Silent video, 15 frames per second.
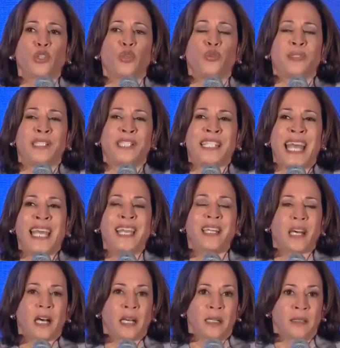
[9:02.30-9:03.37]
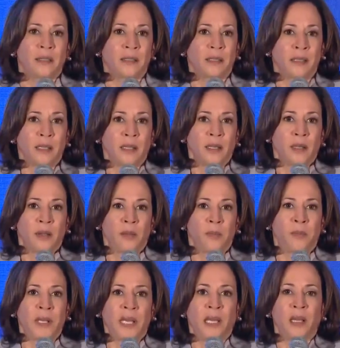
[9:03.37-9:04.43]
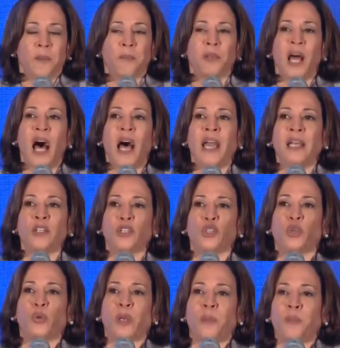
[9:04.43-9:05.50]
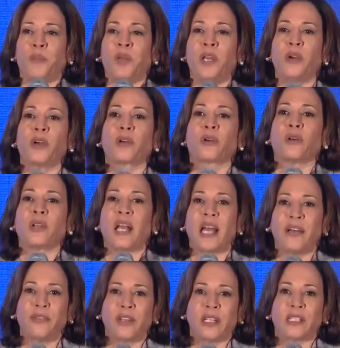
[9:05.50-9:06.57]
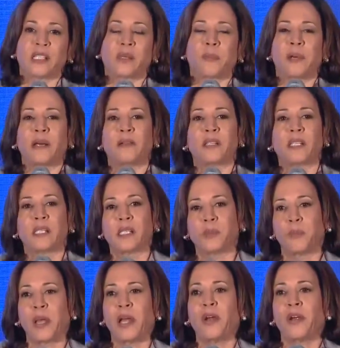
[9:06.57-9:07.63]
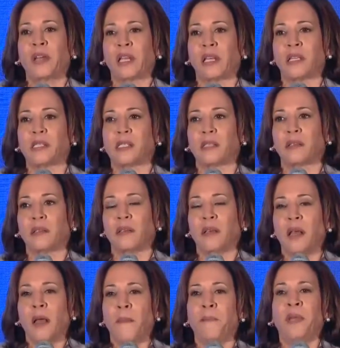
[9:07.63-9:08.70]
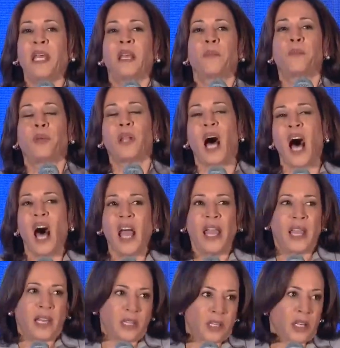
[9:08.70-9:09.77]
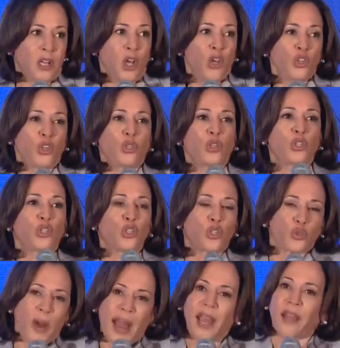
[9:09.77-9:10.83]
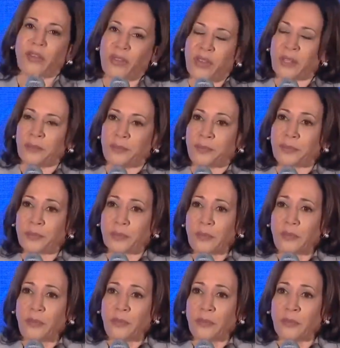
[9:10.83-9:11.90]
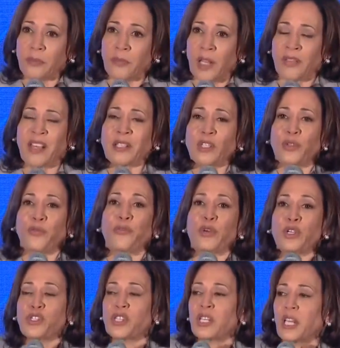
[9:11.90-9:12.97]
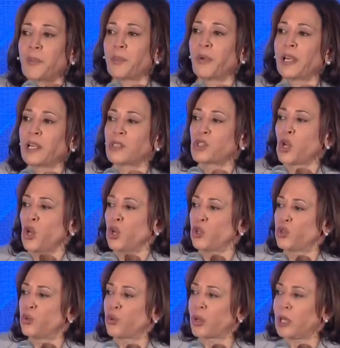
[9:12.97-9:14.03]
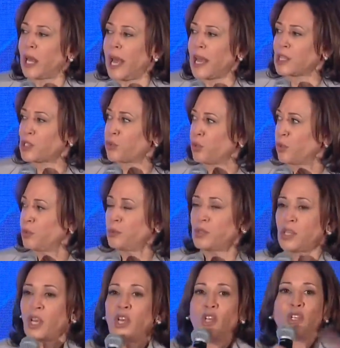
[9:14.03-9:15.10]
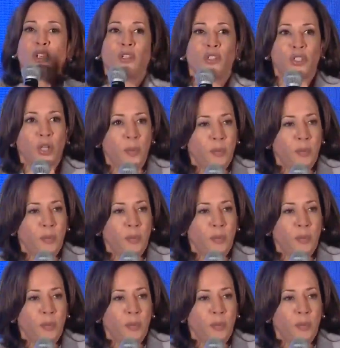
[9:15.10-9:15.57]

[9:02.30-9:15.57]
to data, being blind to empirical evidence about disparities being blind to the strength that diversity brings to classrooms, to